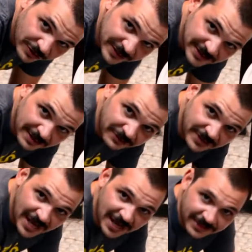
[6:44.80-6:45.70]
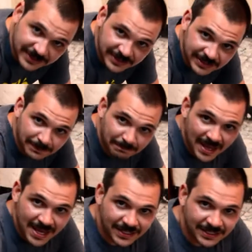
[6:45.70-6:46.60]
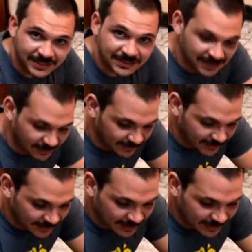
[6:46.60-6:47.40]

this every day. This is the maintenance of it.